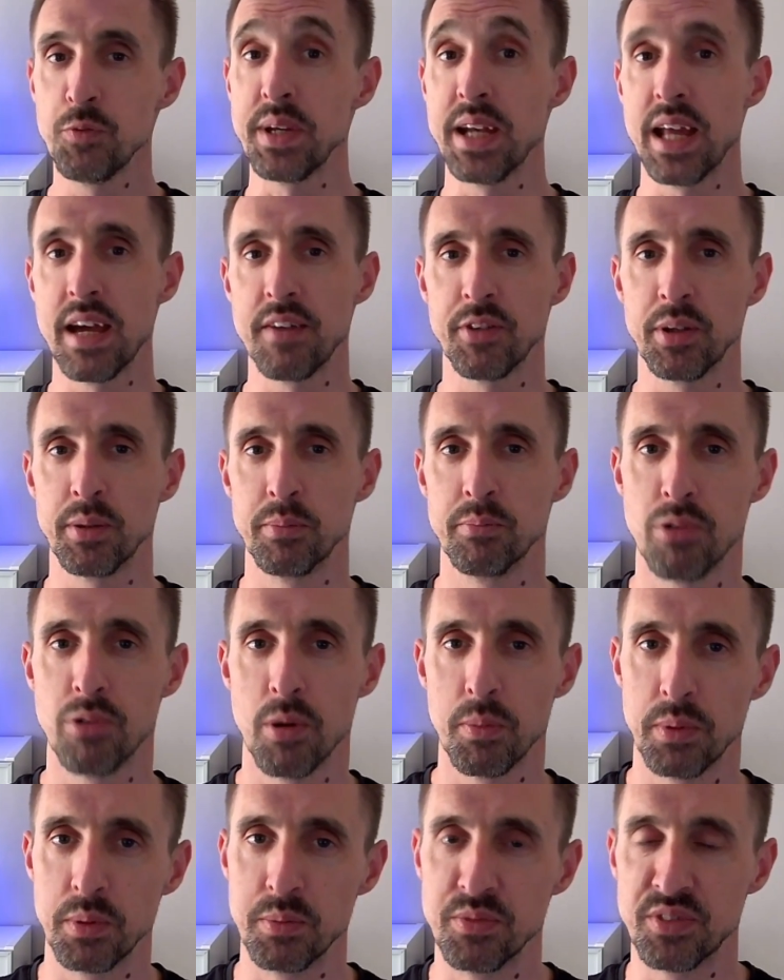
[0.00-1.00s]
having
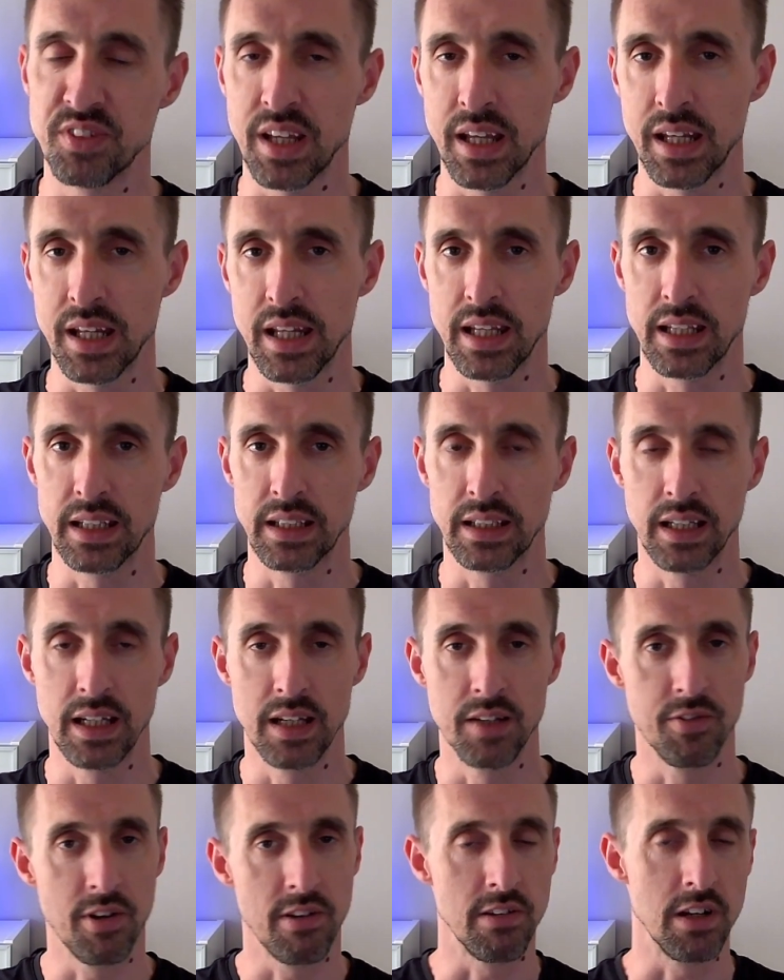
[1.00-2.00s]
problems getting
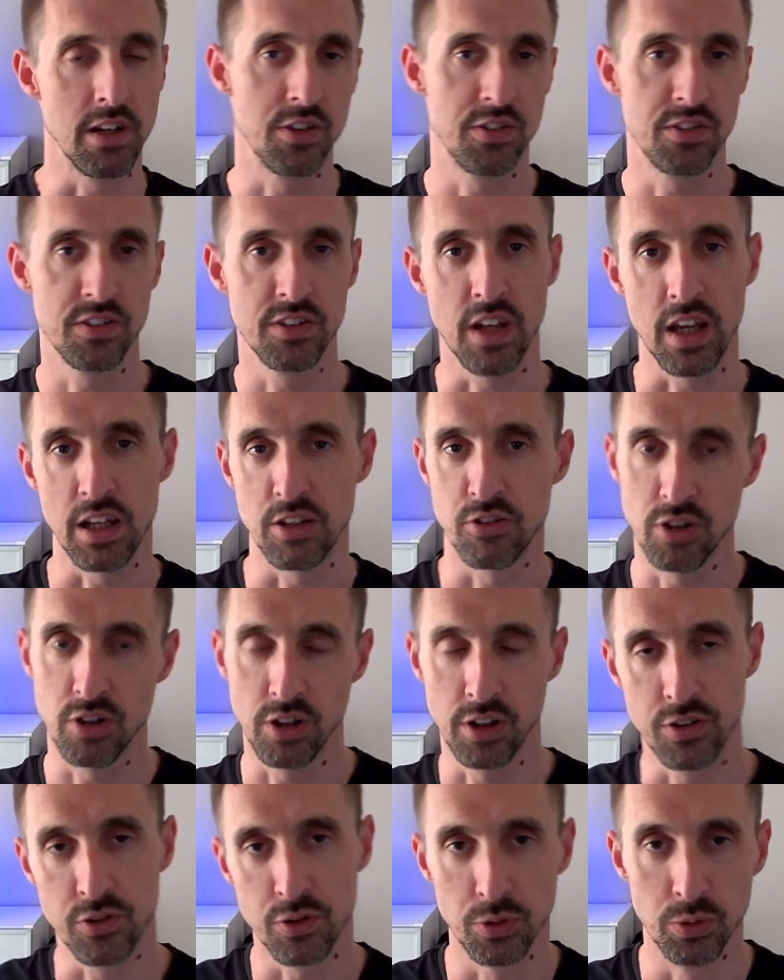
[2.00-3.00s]
various
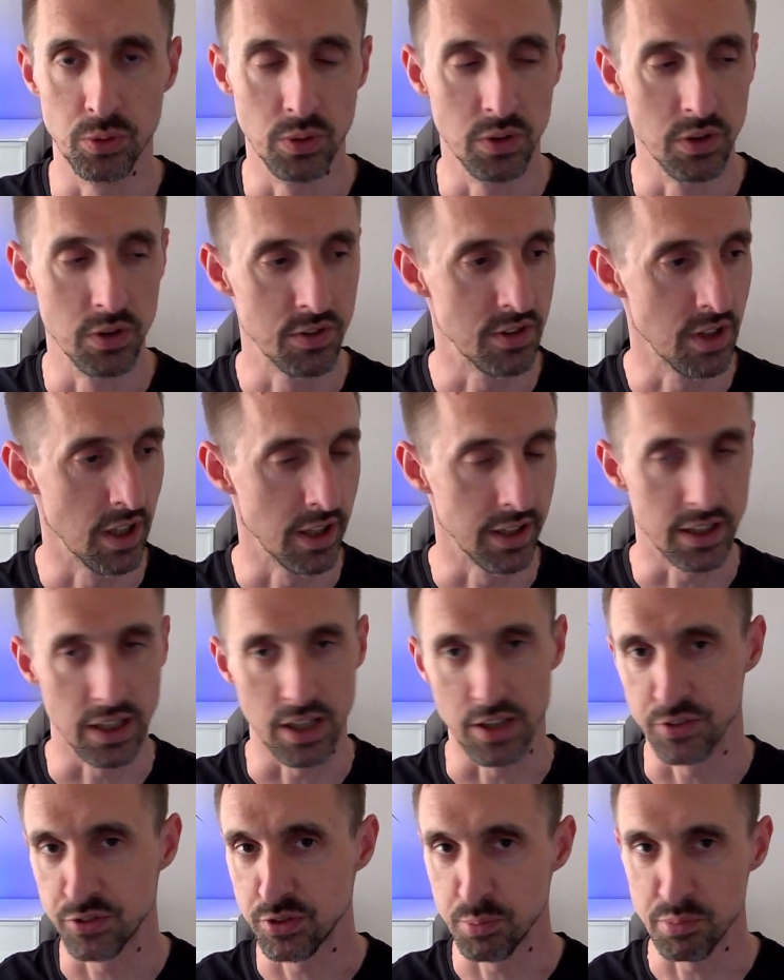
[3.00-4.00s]
AGI tools like
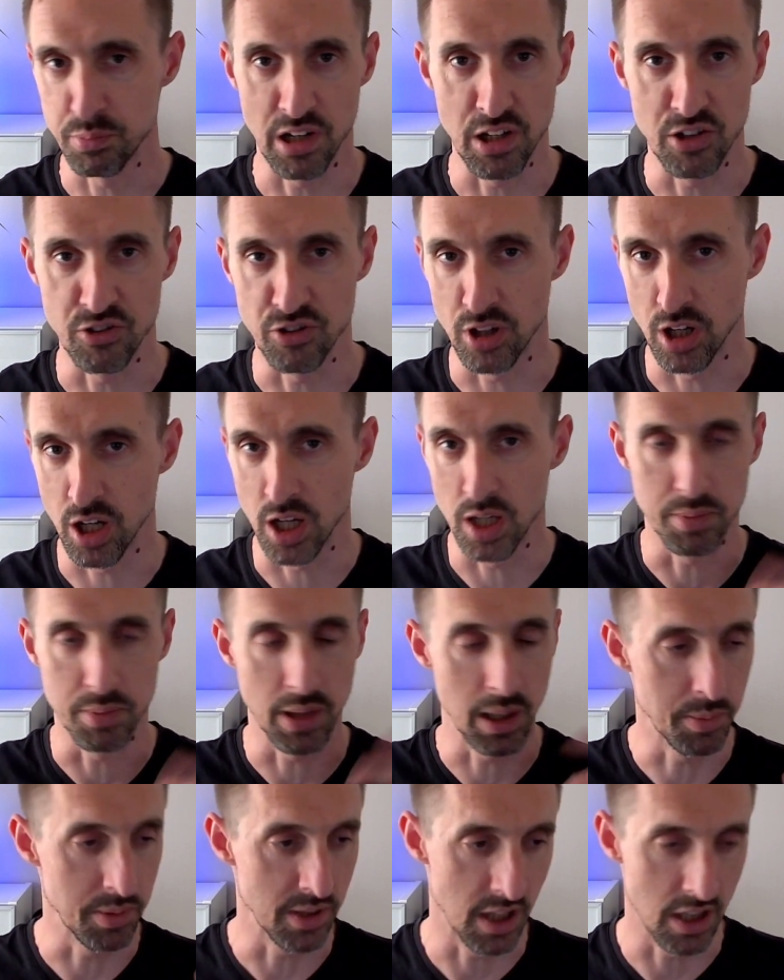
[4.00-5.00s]
Super AGI,
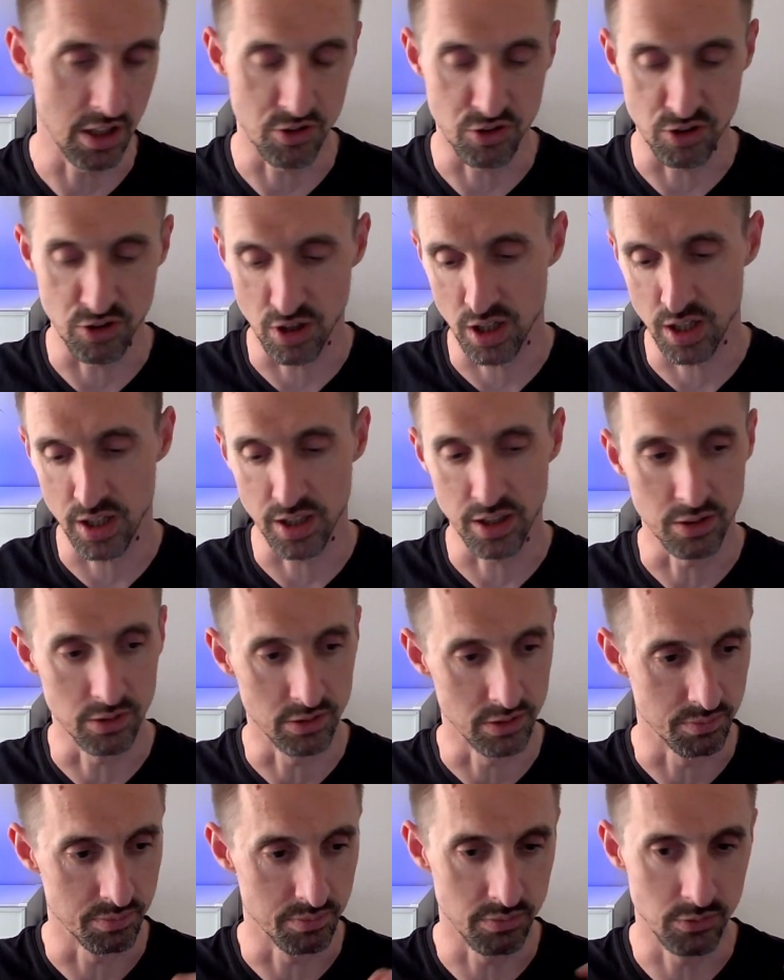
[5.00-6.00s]
Baby AGI,
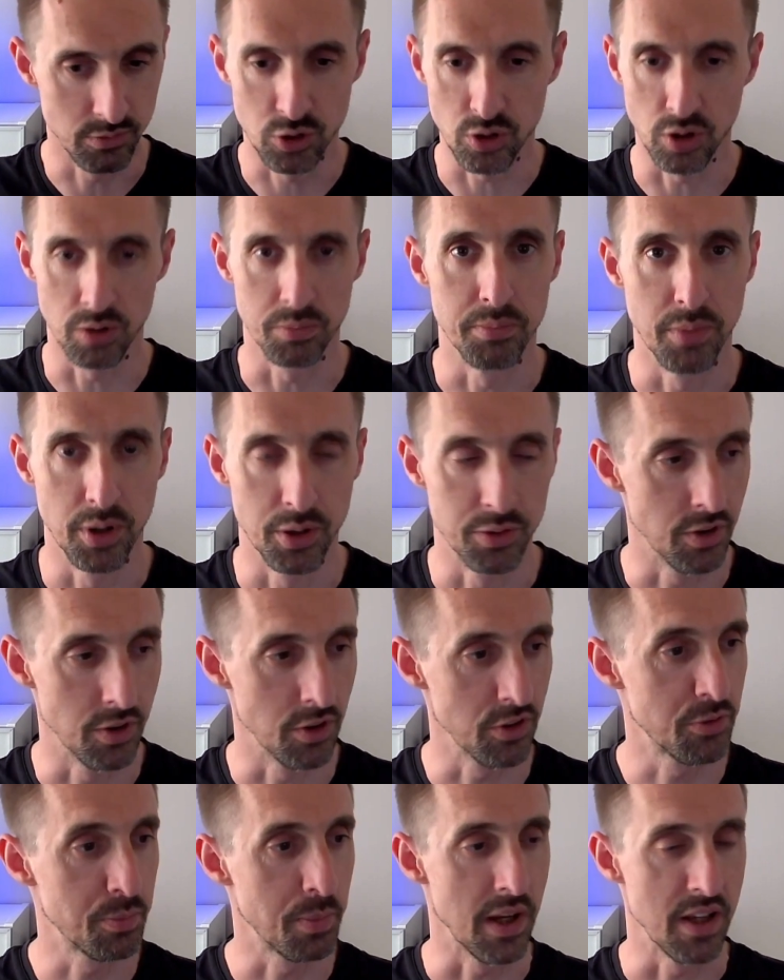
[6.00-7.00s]
or
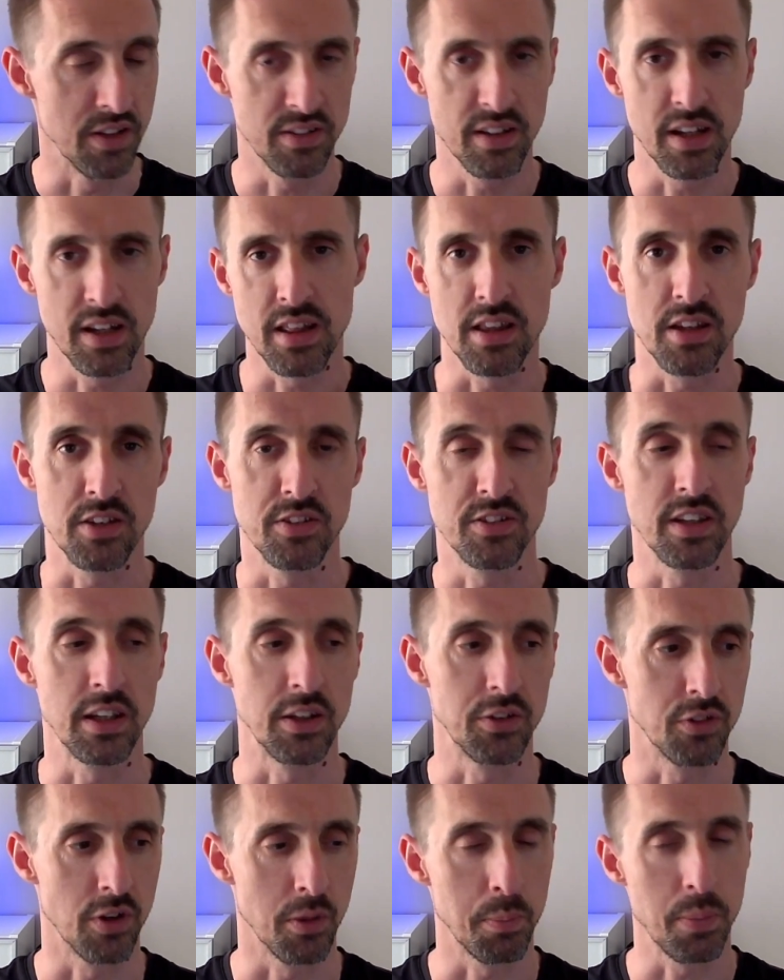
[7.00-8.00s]
godmode.space, any of these
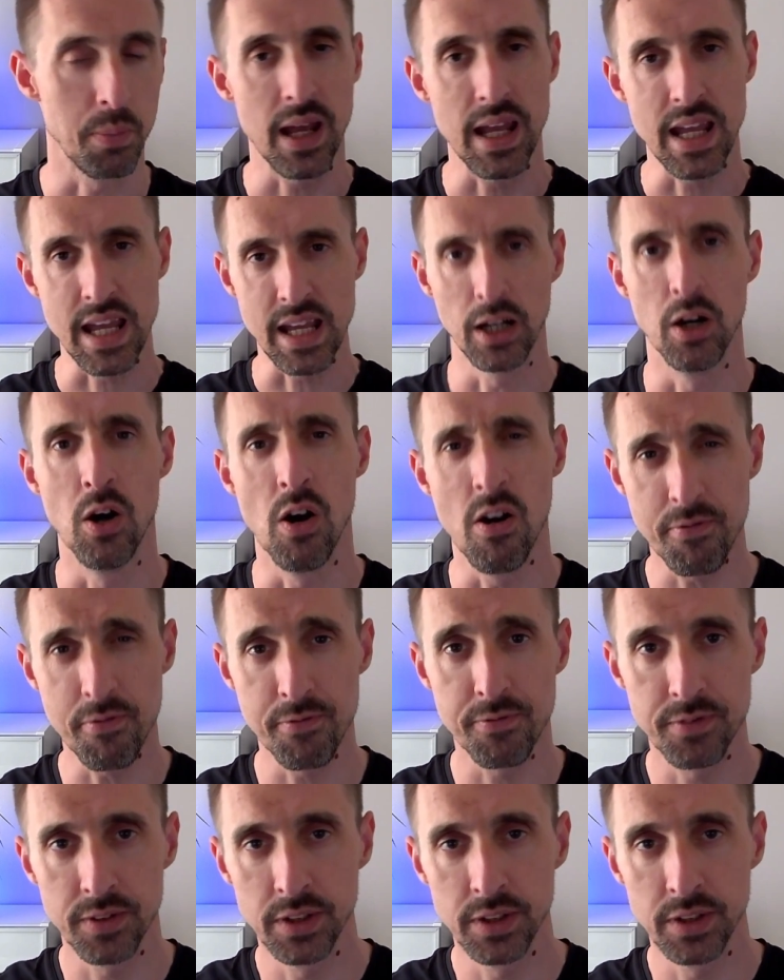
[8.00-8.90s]
things sort of paying off